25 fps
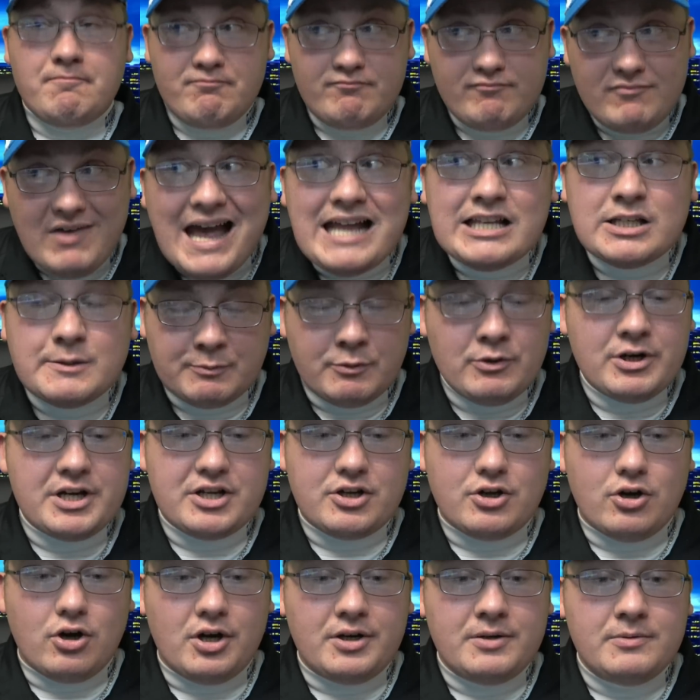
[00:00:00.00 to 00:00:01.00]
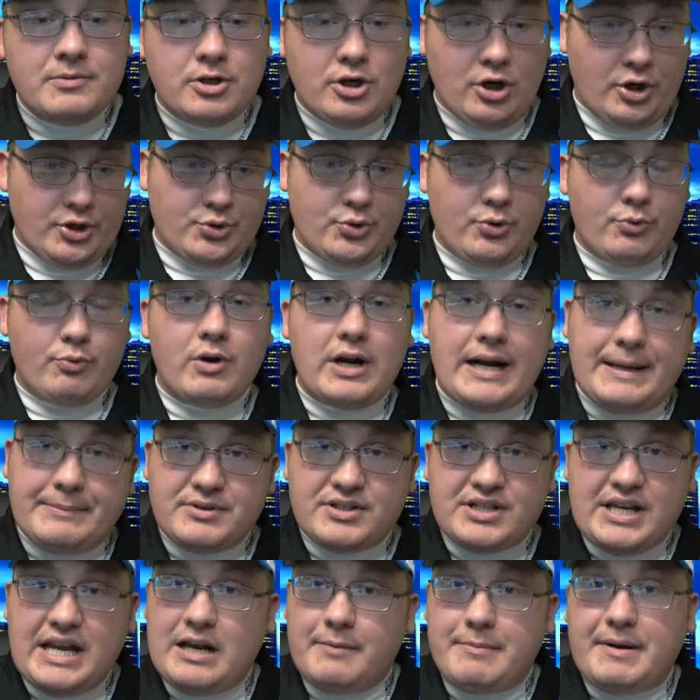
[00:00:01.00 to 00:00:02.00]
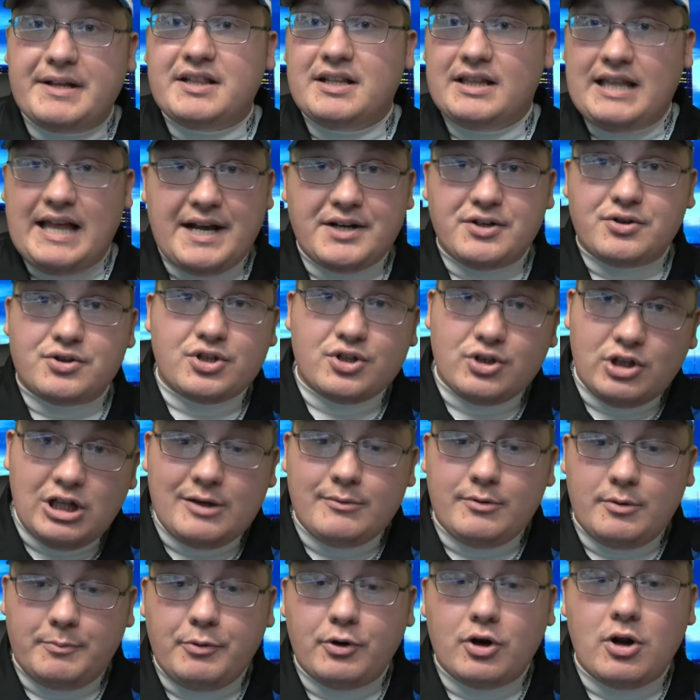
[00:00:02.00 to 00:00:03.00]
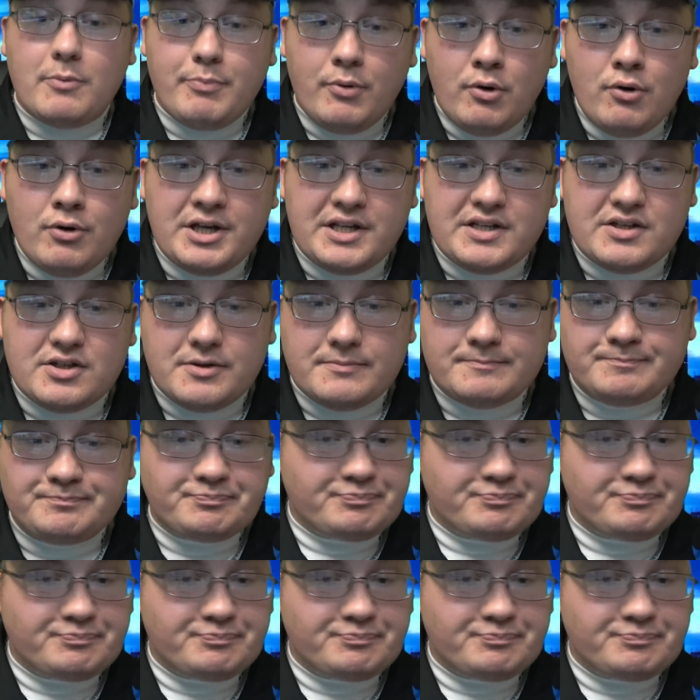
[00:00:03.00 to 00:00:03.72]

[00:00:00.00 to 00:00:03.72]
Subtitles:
That's pretty good. Goes with what I'm saying about the Lions are still able to put up points.